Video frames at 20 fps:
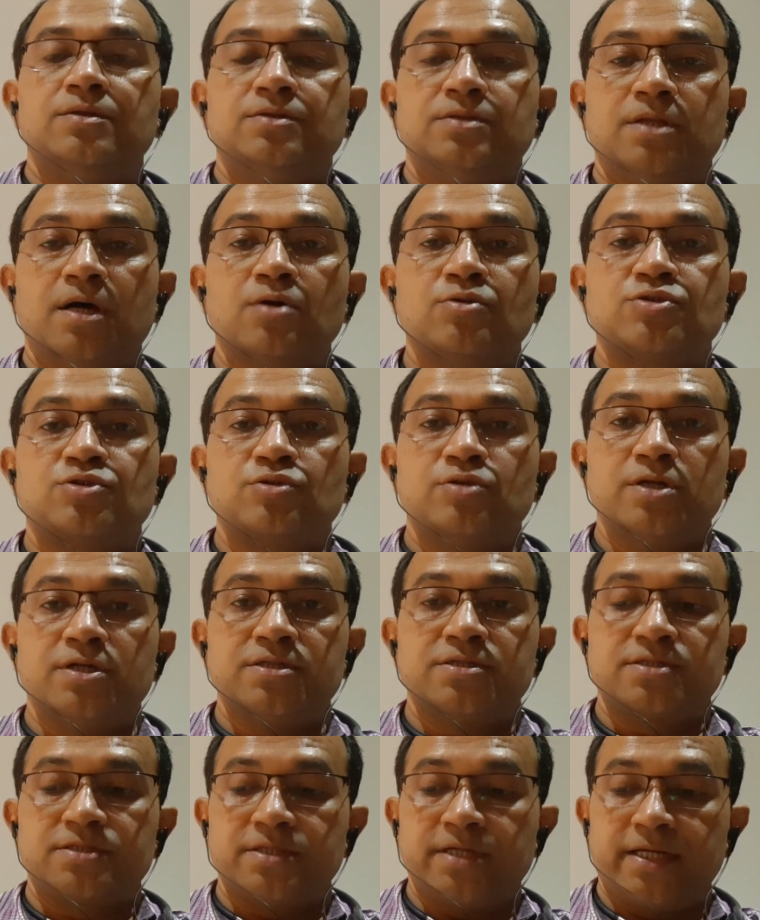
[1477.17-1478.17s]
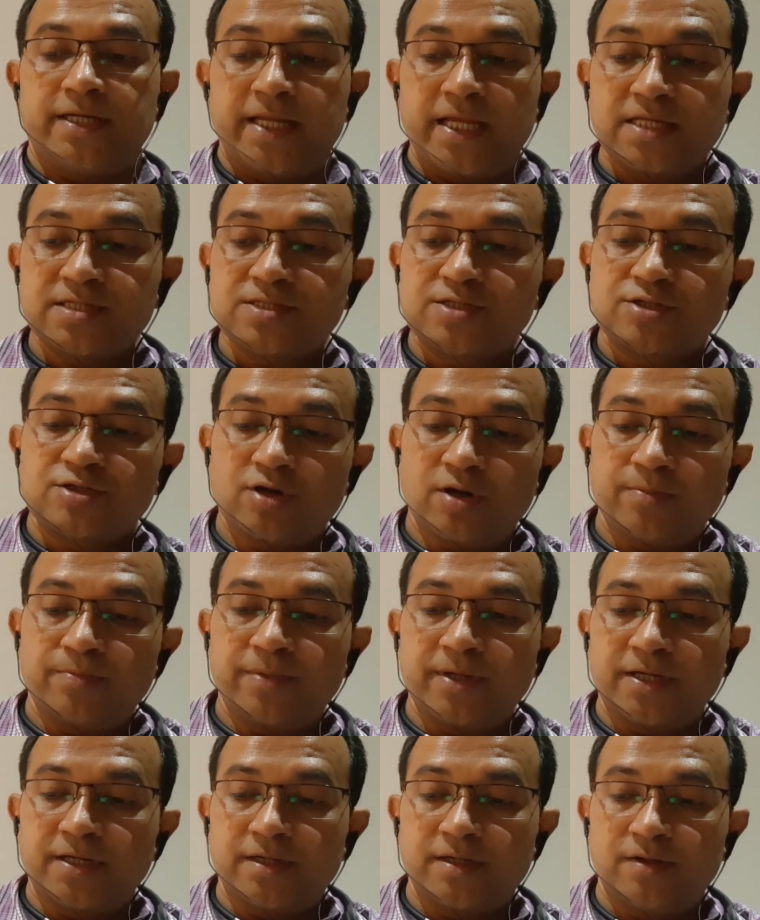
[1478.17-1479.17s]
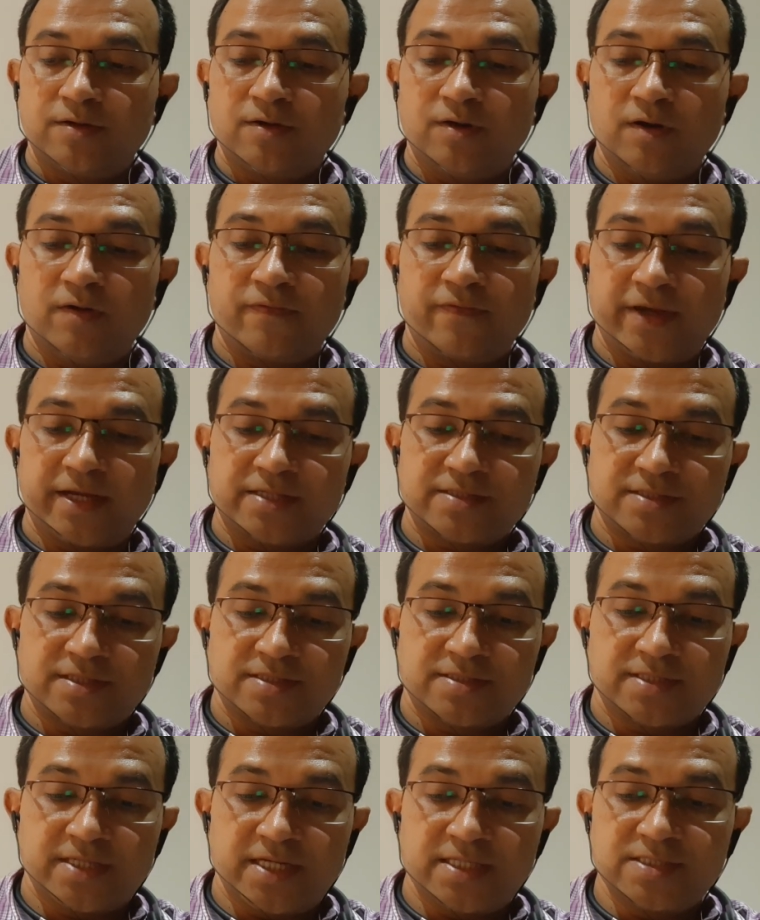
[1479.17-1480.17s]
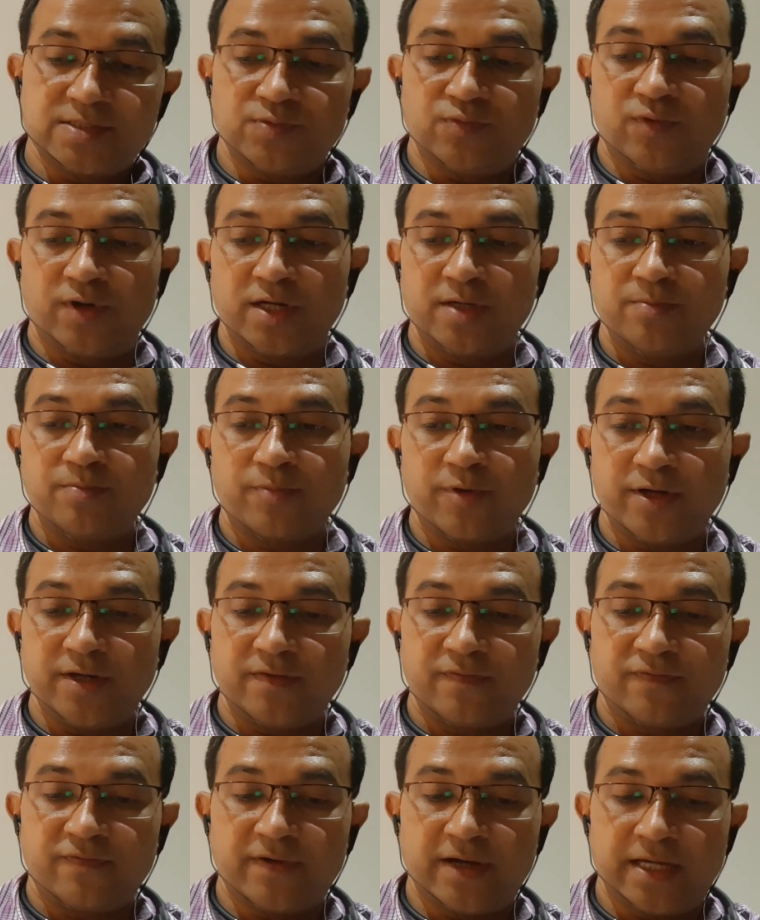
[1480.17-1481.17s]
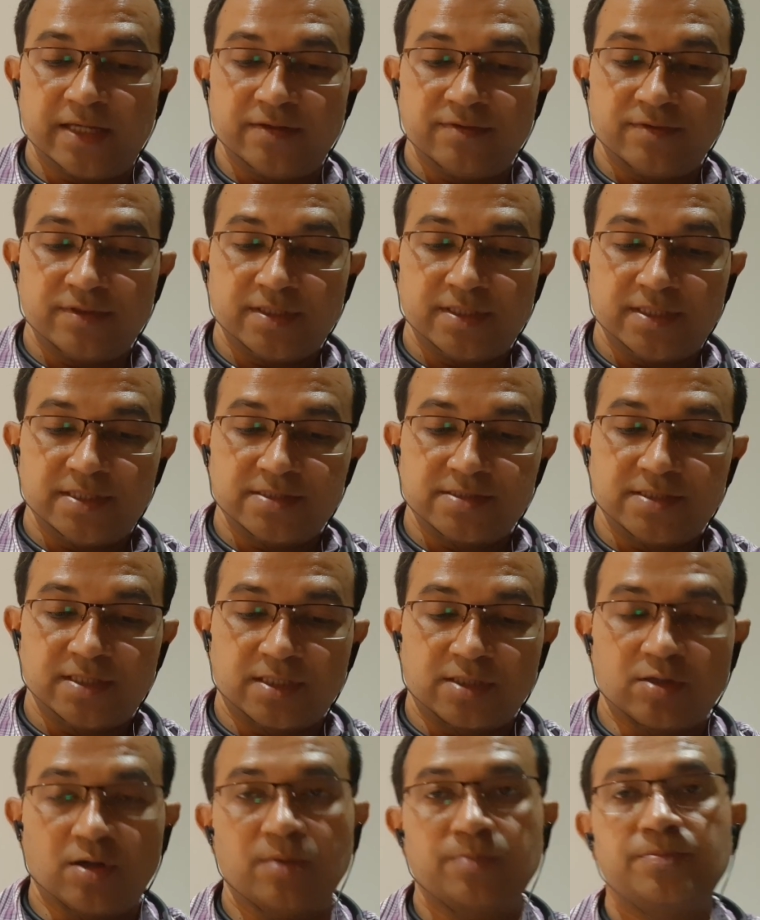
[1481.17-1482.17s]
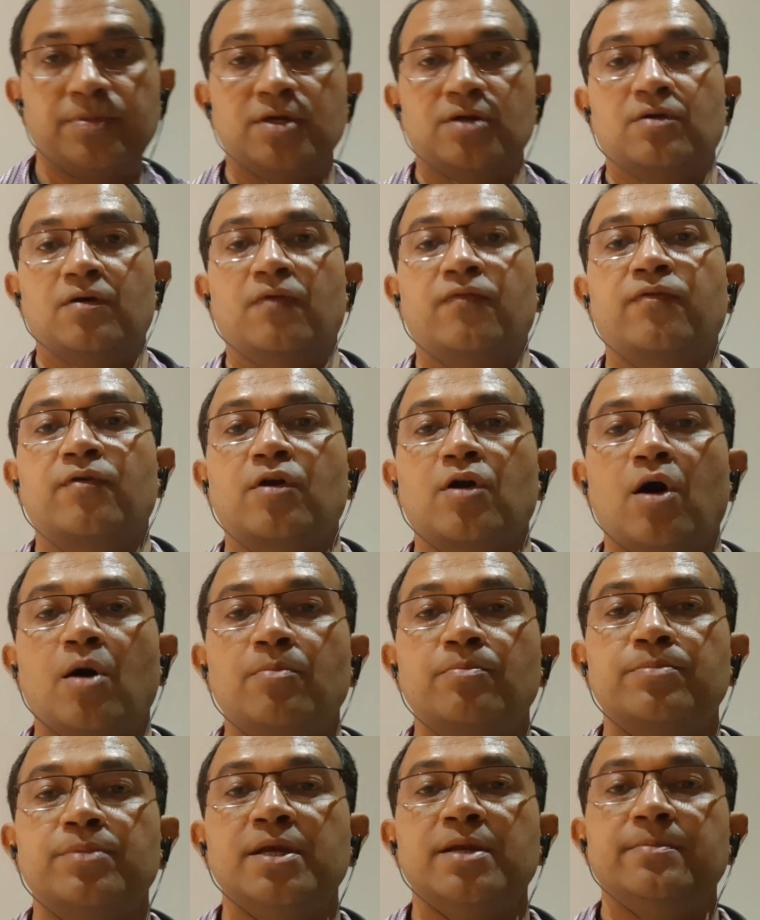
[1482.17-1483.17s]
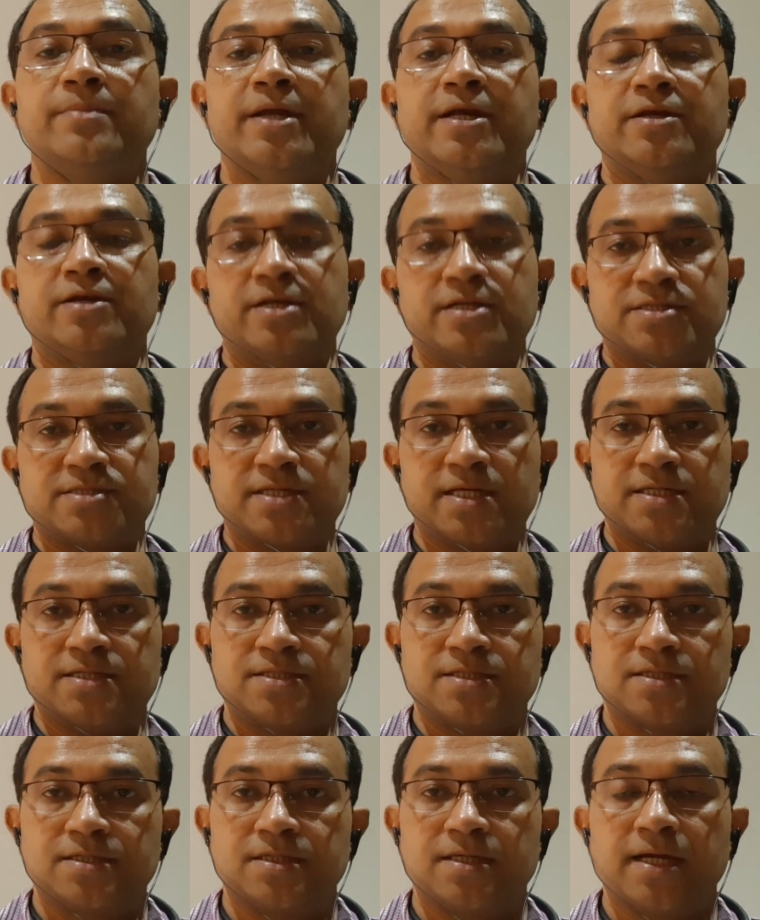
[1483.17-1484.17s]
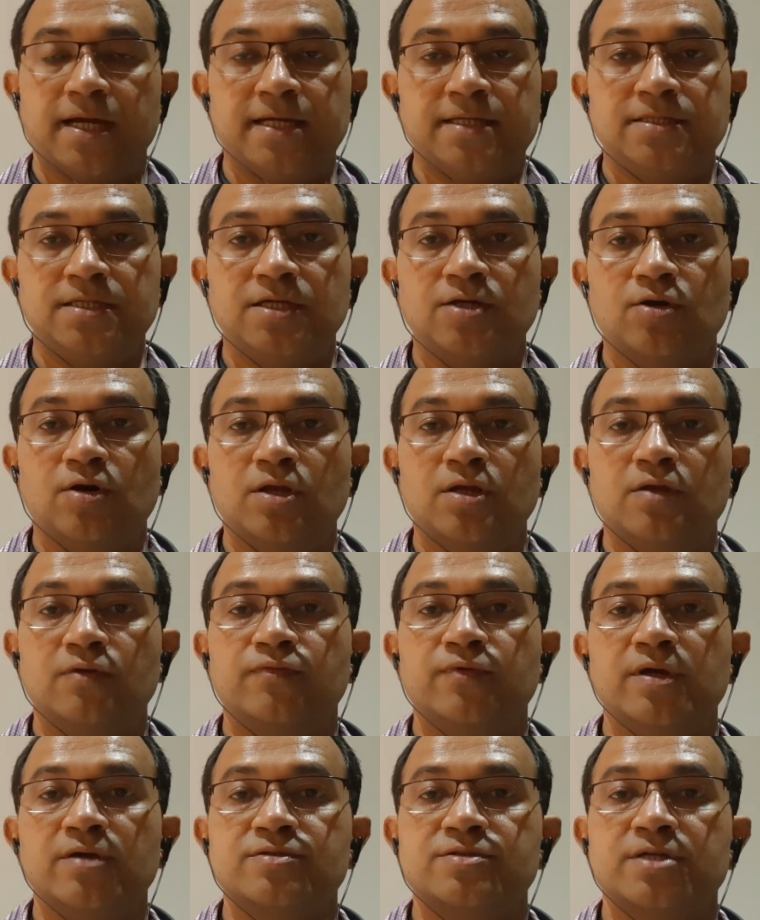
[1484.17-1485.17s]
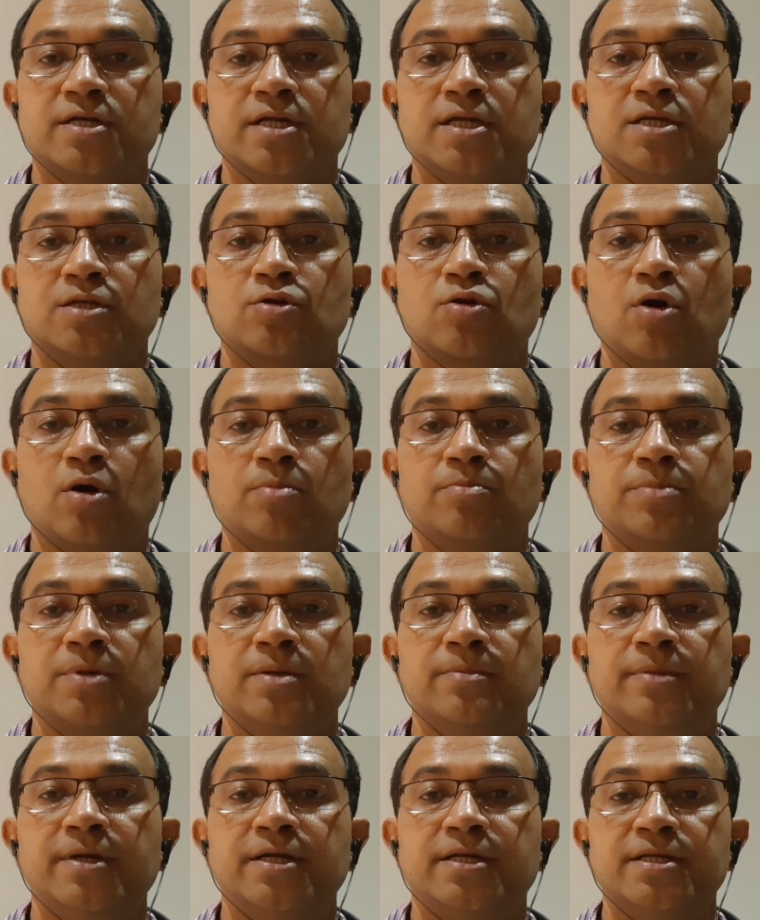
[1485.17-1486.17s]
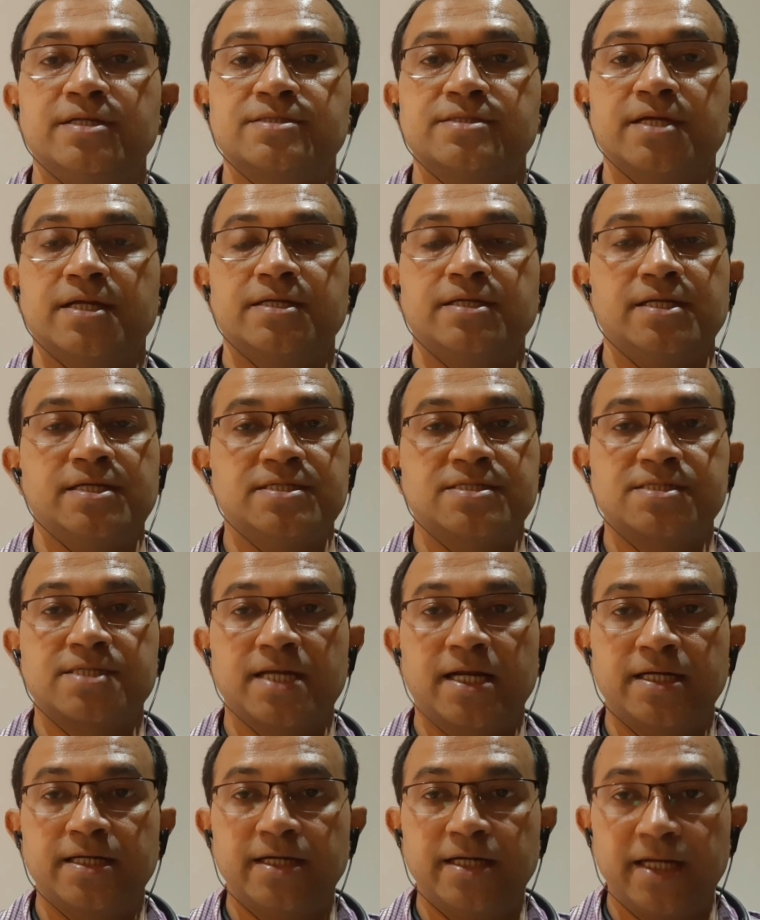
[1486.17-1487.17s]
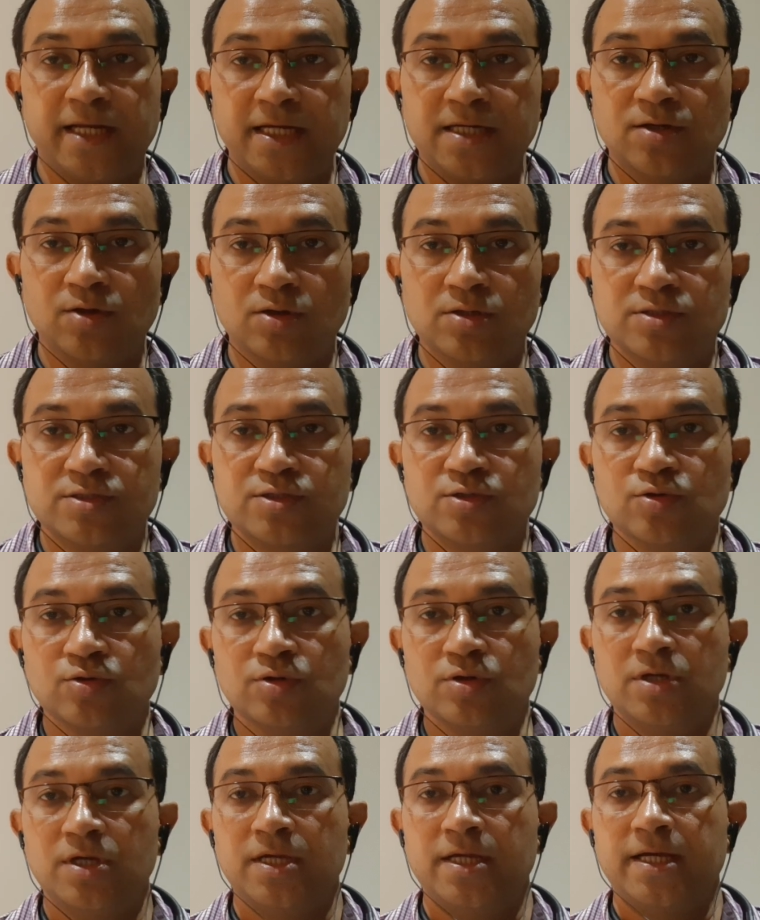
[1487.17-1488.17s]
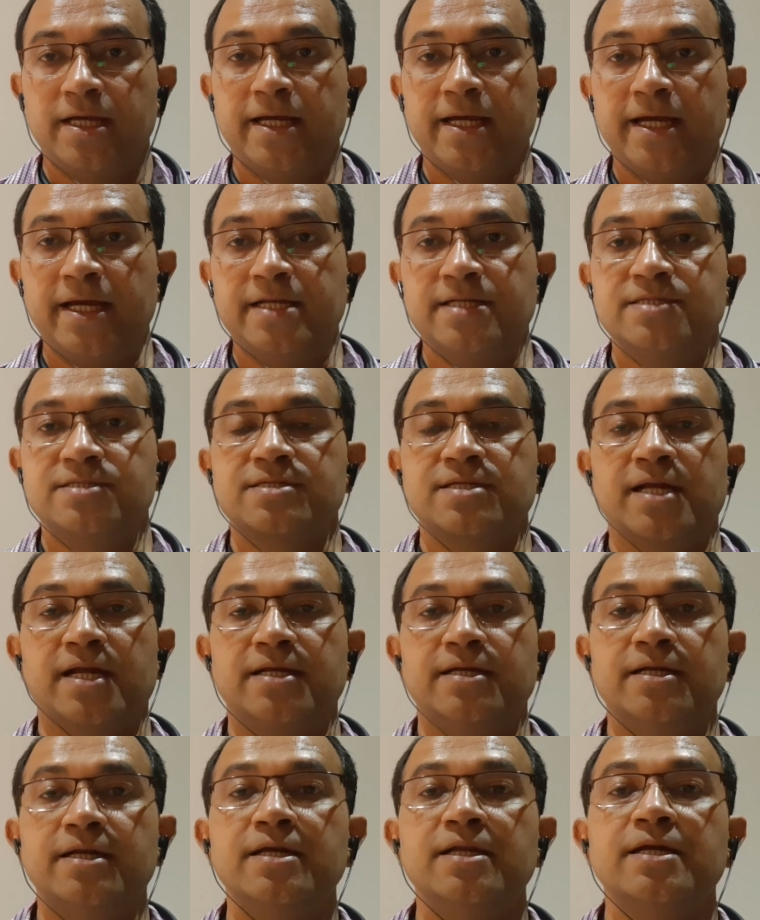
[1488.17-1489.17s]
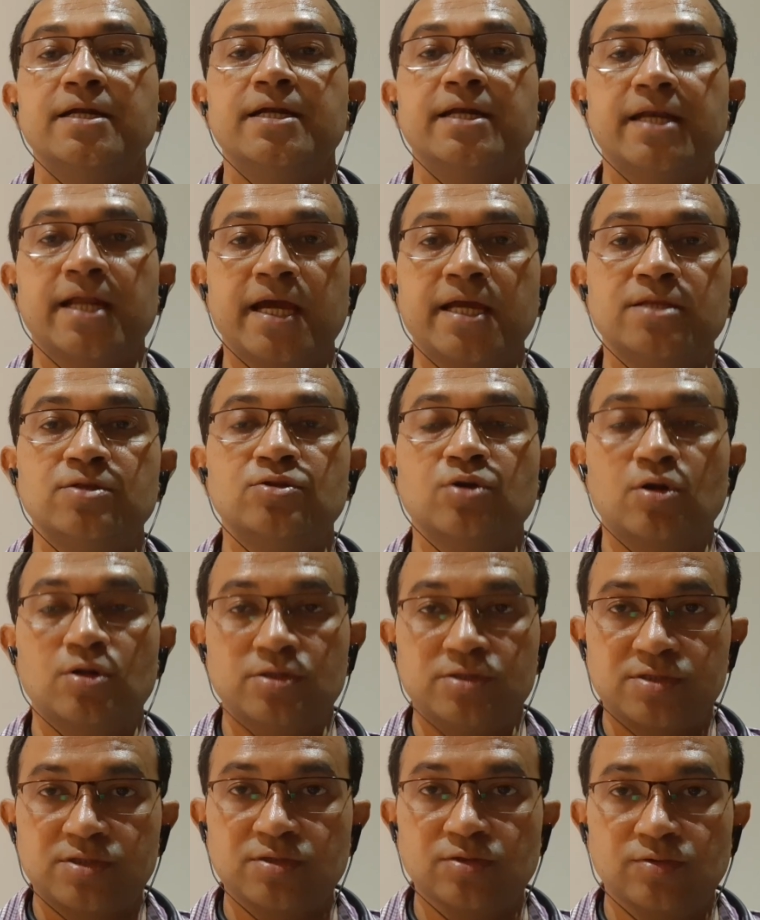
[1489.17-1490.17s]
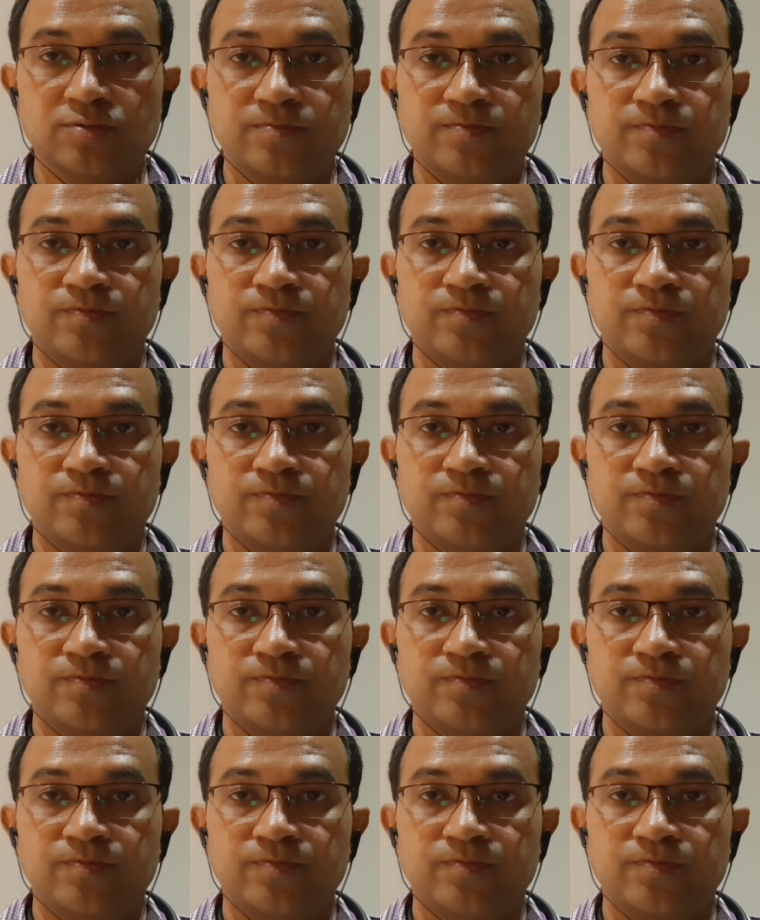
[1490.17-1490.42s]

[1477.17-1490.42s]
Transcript: Now students, the next topic of exercise 1.5 is the topic of complementary set. I think all of you have studied complementary set in standard 8 also and standard 9 also.